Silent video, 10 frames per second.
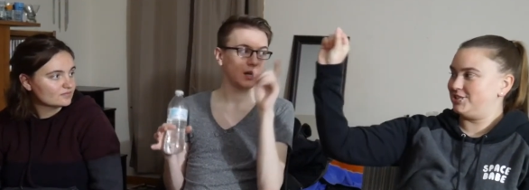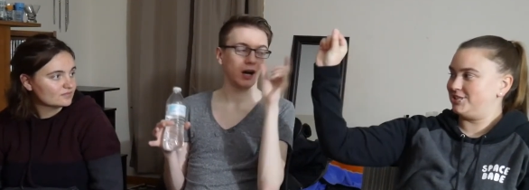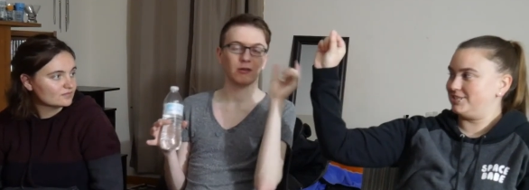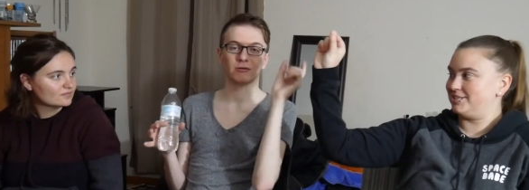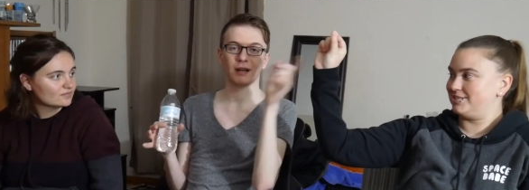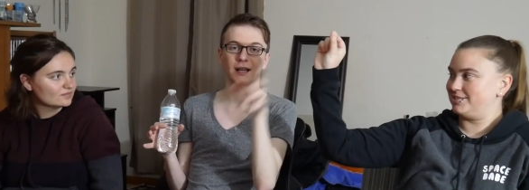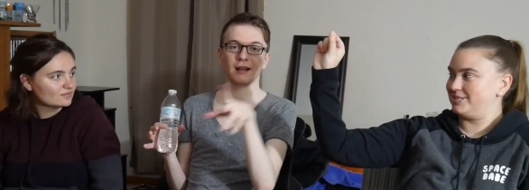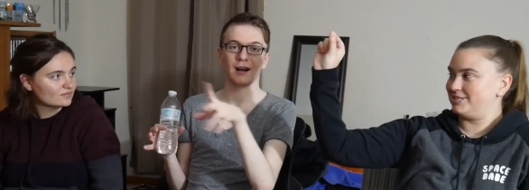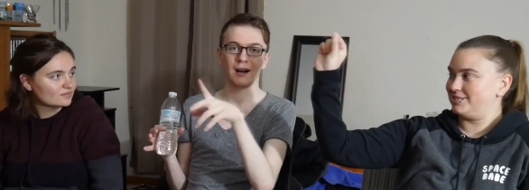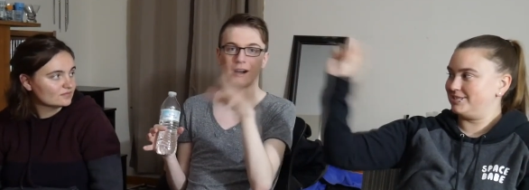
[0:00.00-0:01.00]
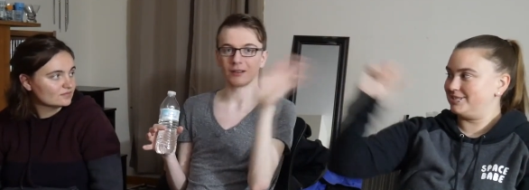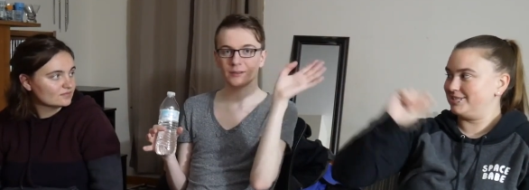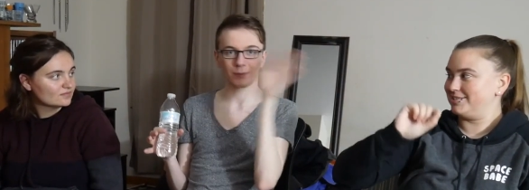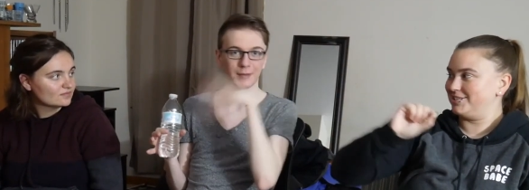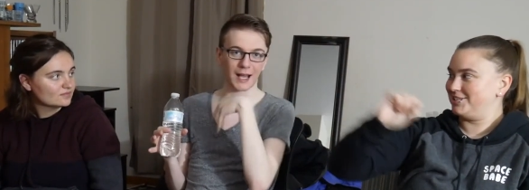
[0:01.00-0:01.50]
Speaker 1: I'll write
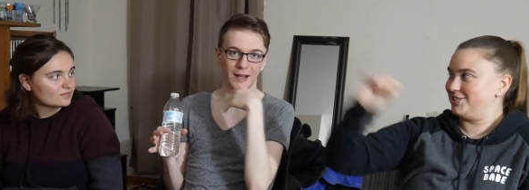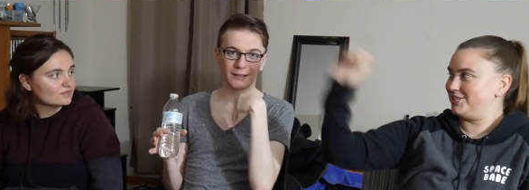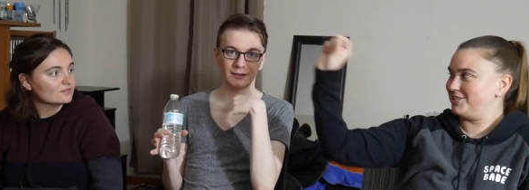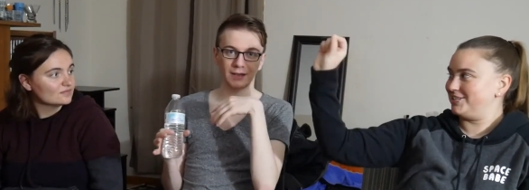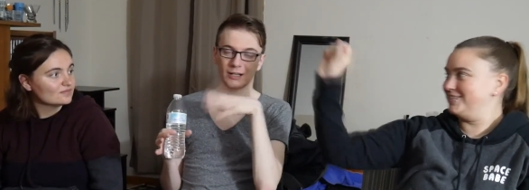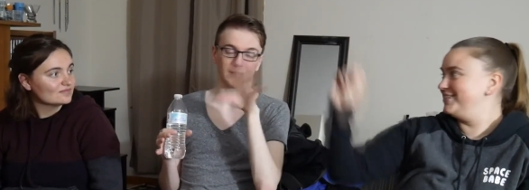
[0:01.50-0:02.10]
all of them down or